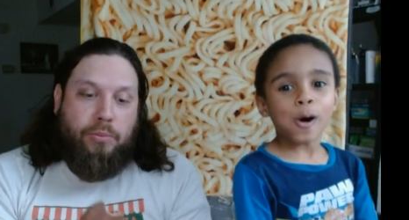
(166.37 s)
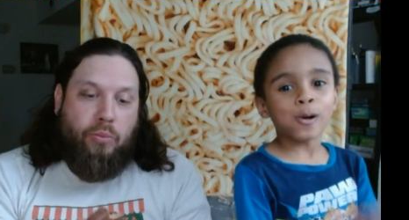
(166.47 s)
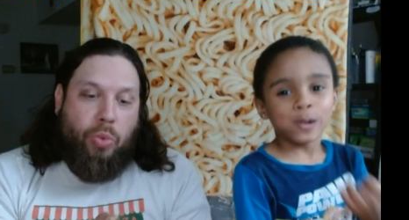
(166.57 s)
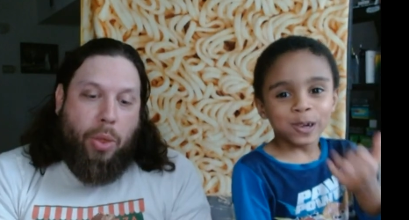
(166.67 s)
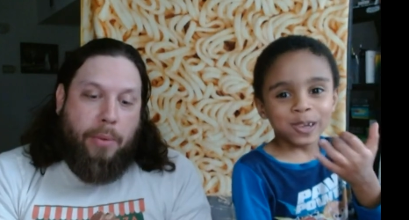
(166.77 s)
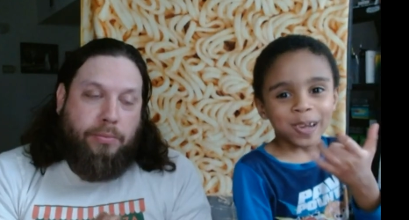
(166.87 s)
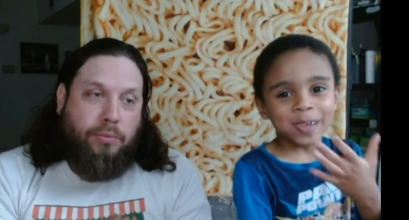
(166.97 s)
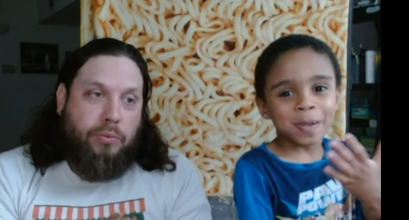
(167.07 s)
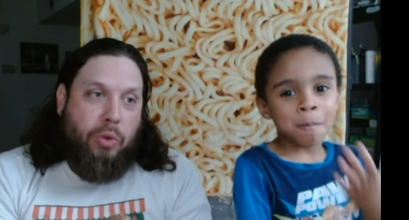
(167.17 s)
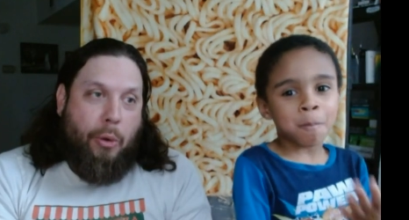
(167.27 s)
Speaker 1: Oh, it looks
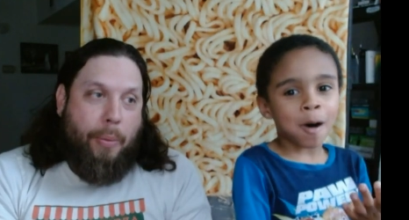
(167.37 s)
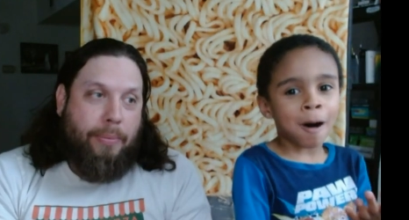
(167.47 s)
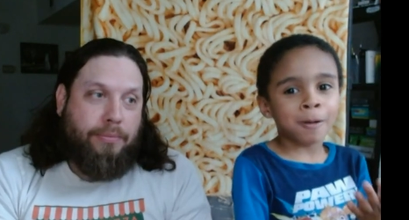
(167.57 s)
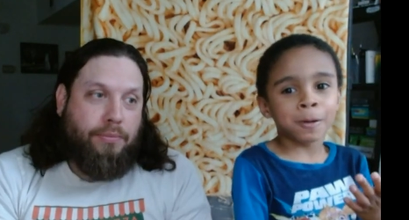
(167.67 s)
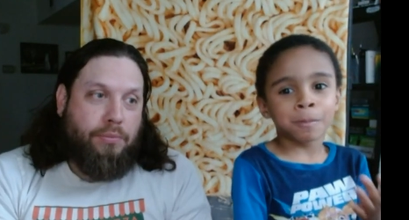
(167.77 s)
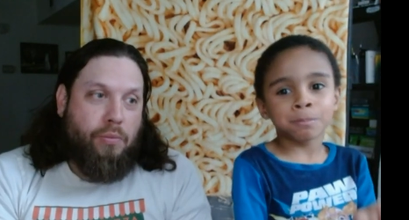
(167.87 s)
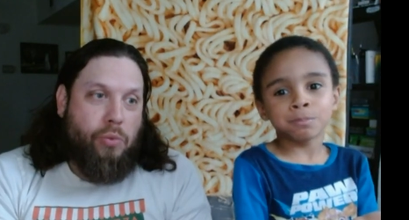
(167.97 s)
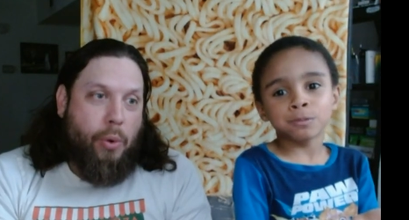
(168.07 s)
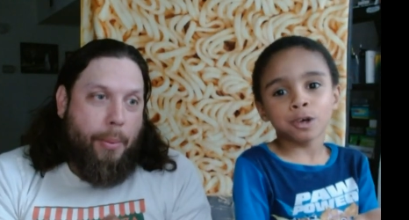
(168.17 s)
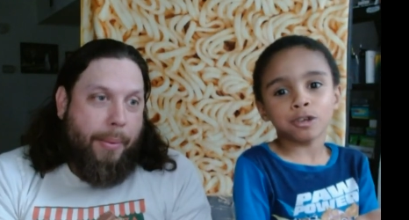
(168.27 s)
like the
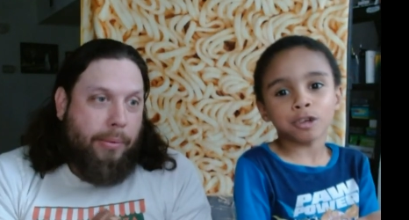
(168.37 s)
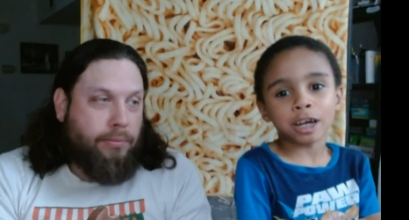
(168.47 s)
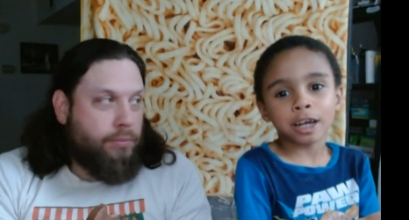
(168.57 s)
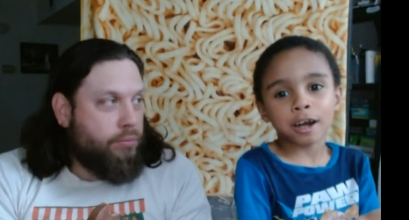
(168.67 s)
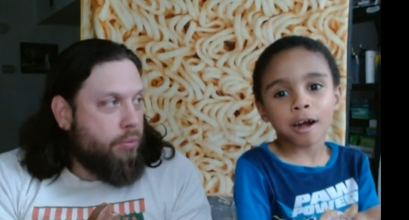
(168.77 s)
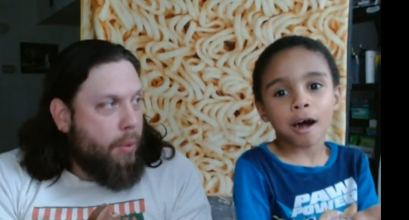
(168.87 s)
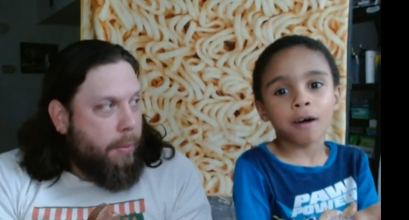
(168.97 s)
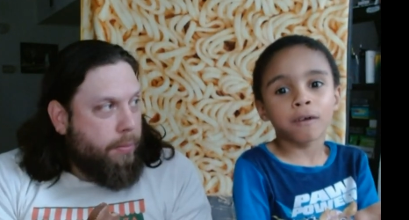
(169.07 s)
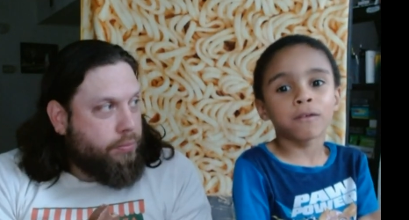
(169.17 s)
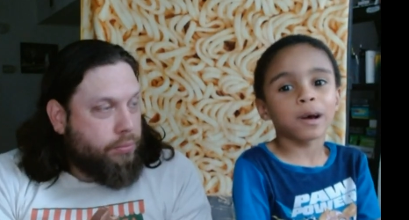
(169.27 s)
bottom looks like
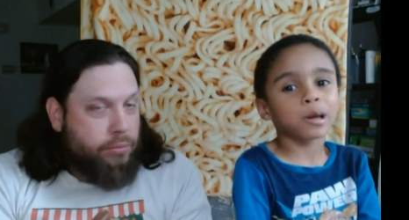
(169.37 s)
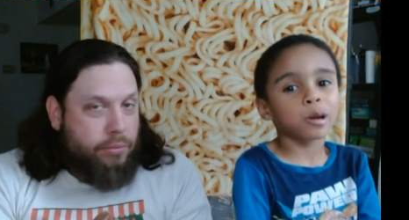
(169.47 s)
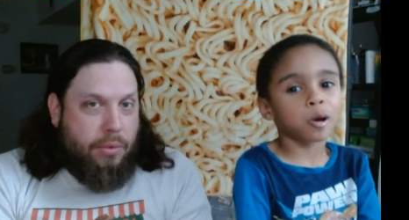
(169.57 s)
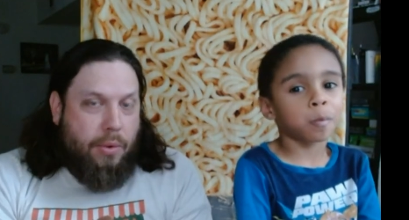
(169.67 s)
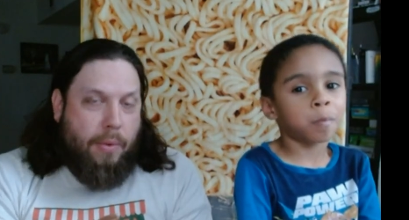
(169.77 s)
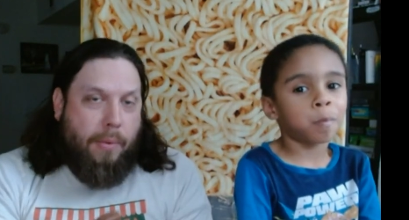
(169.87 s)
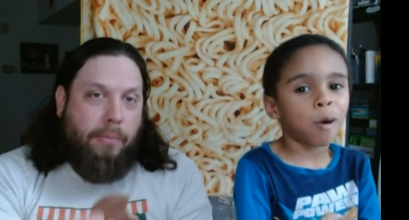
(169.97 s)
a regular